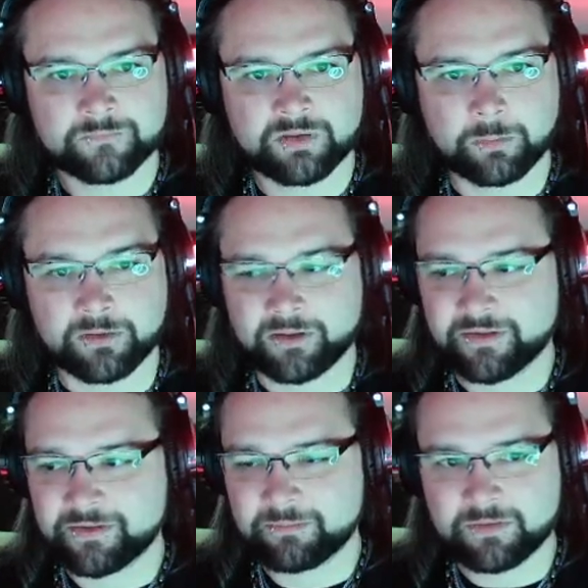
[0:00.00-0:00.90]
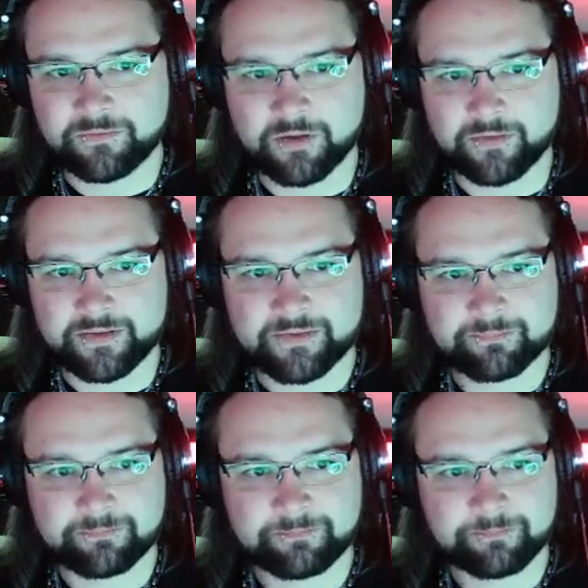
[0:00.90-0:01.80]
Come on, guys. You've got this.
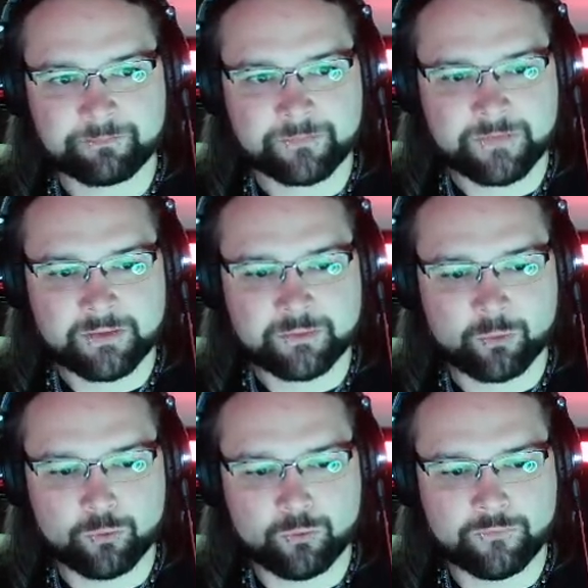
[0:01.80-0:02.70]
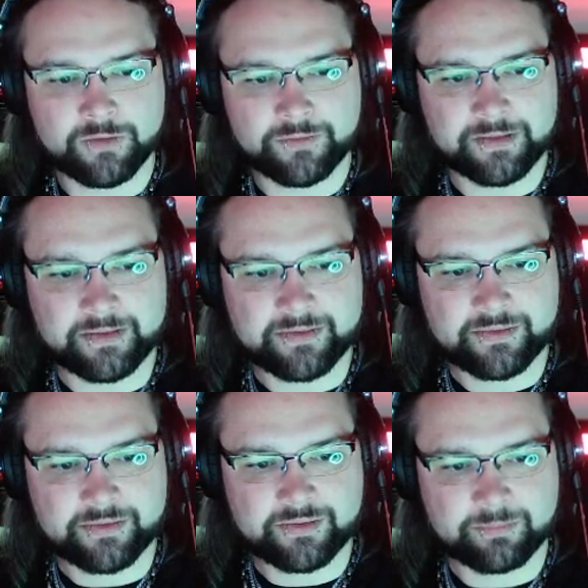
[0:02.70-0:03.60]
You've got
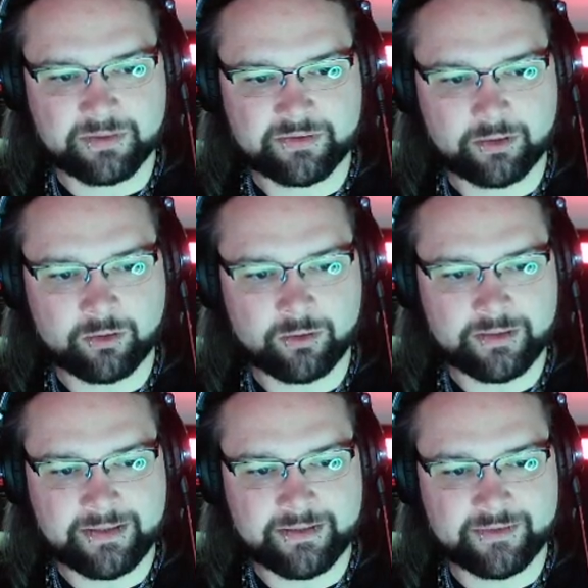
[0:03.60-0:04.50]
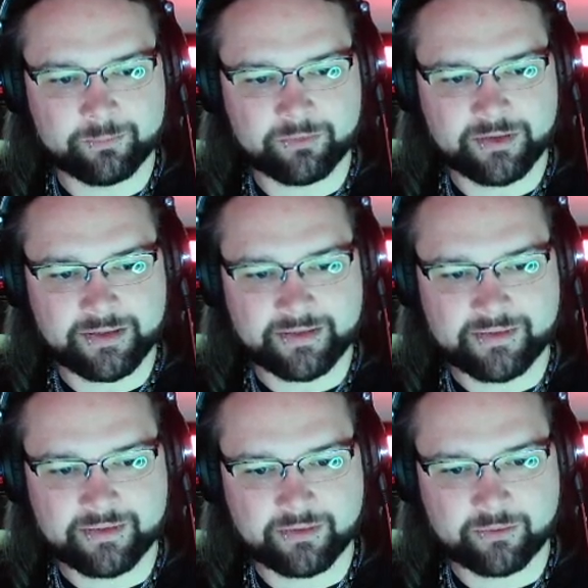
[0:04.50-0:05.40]
this, Mr. Oi, some bricks.
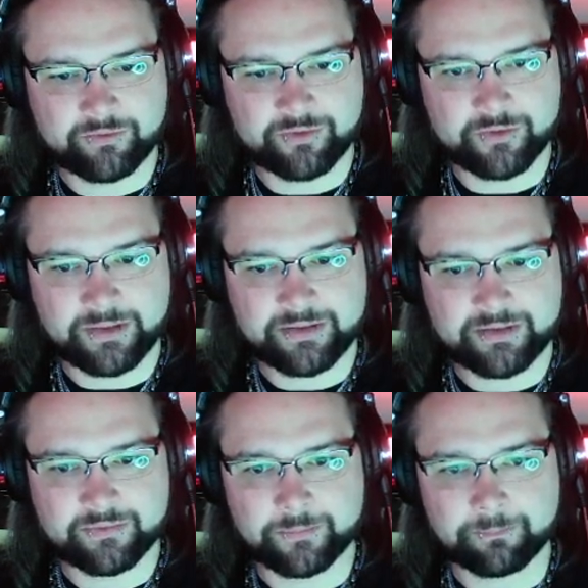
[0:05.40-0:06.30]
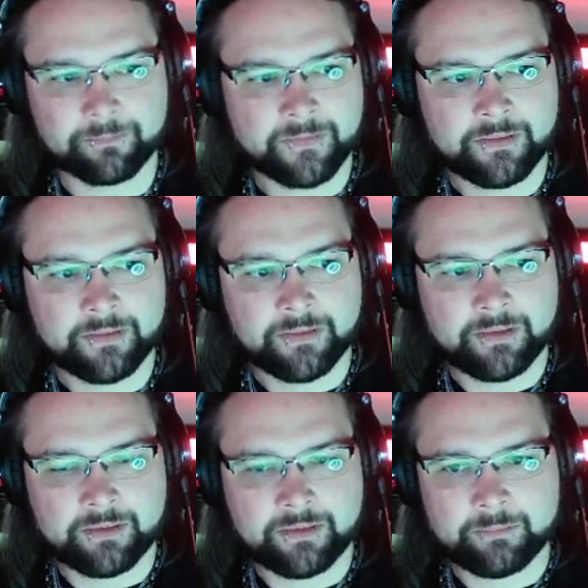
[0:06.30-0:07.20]
120 of them
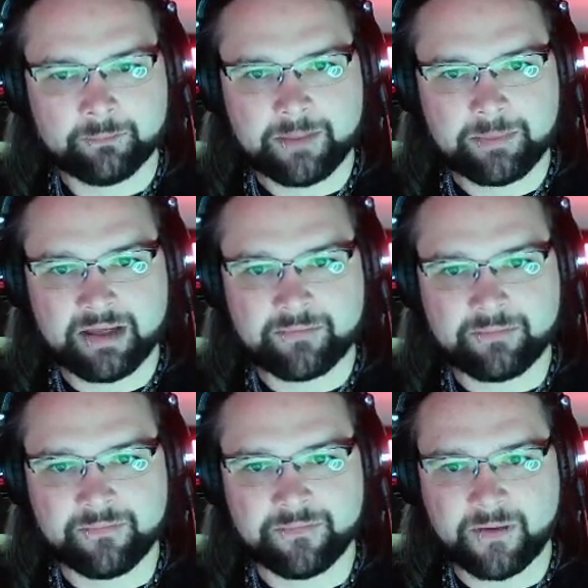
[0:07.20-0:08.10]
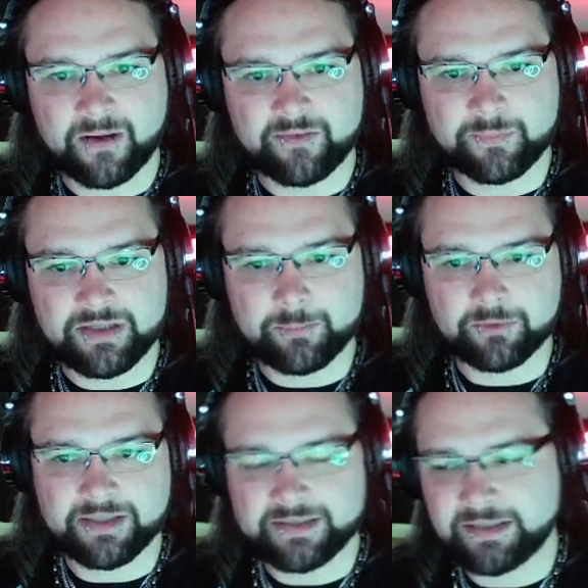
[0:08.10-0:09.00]
maybe having five people
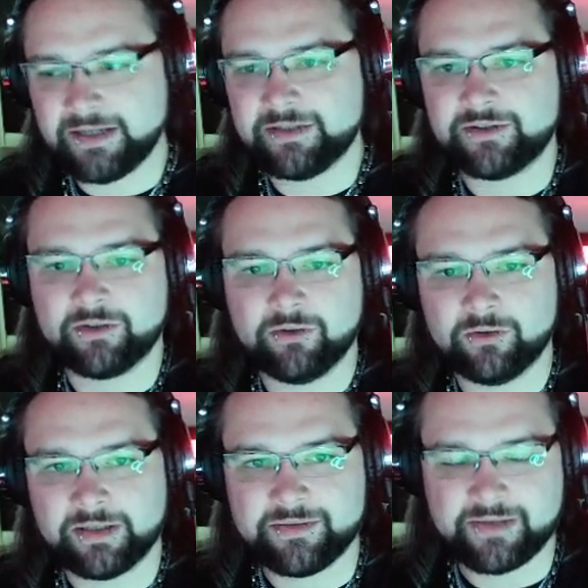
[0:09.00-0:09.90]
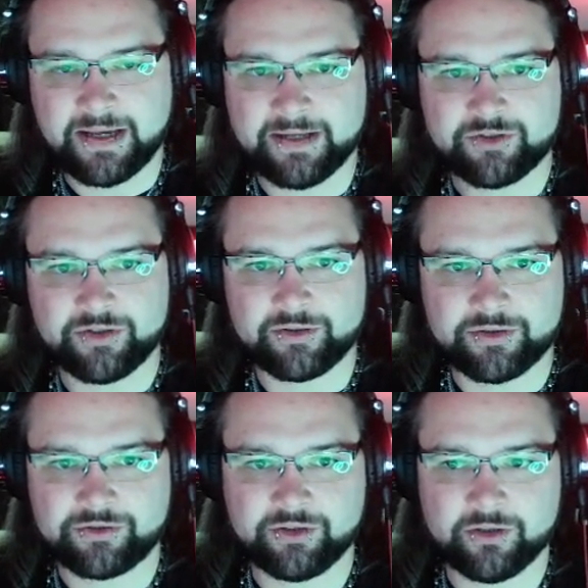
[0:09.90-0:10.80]
dedicated to hauling's actually going to
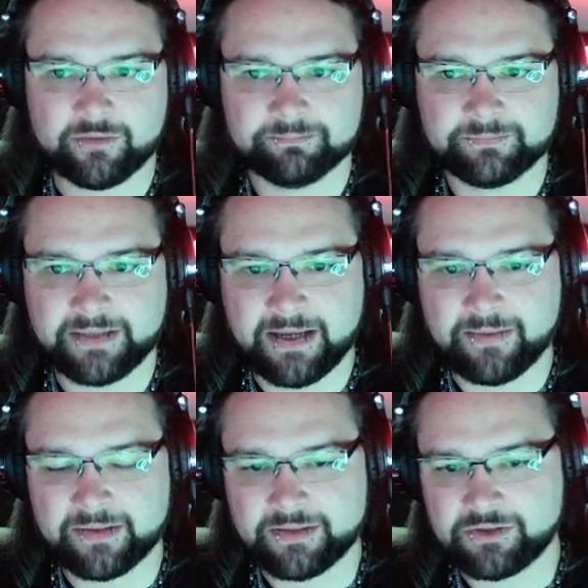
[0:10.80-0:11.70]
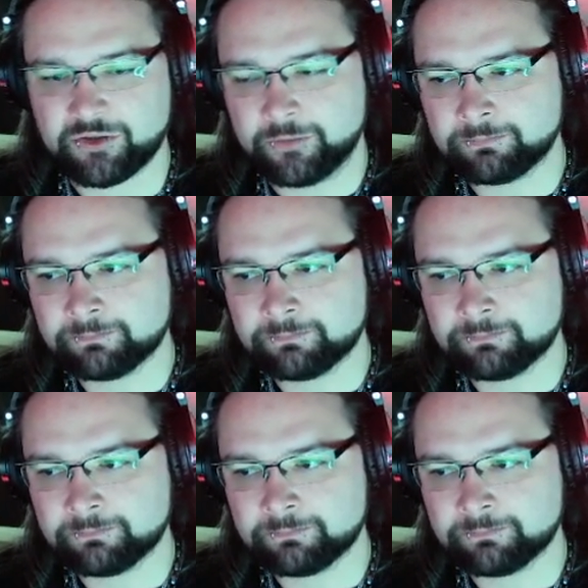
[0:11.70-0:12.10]
start getting things done.